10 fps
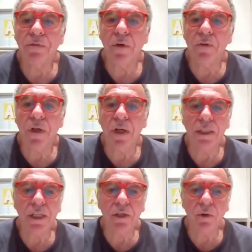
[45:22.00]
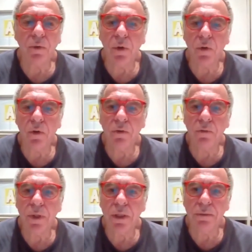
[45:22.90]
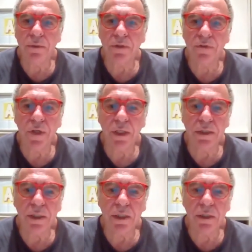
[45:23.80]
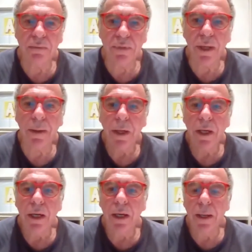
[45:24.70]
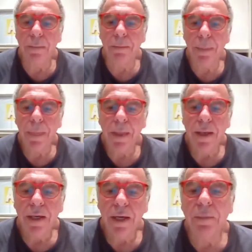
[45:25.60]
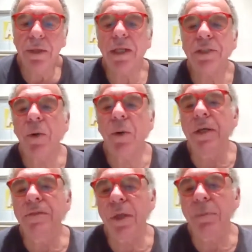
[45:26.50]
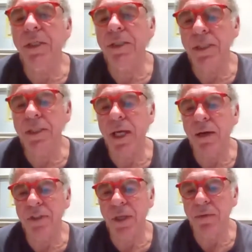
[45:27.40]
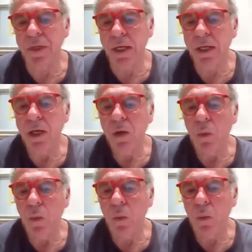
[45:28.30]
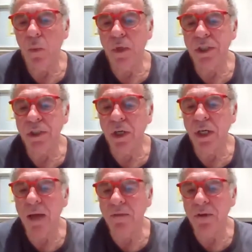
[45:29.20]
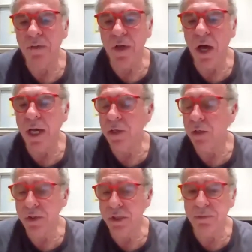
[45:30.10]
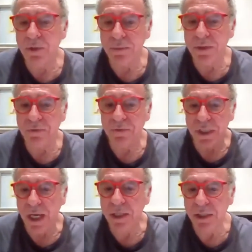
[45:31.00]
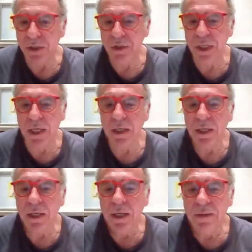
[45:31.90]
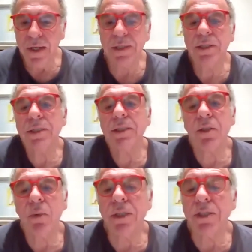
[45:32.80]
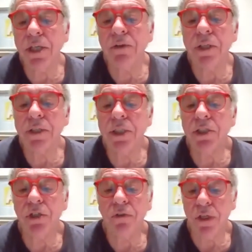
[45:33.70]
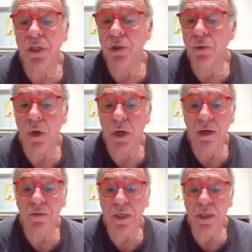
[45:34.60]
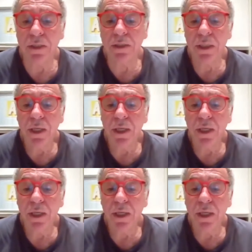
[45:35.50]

Phil, is it, or Paul? It's Phil. Yeah. I mean, that's quite, if somebody says they have something which is on a level of 9 or sometimes even 10, you said, that's quite a serious issue for you, whatever it is.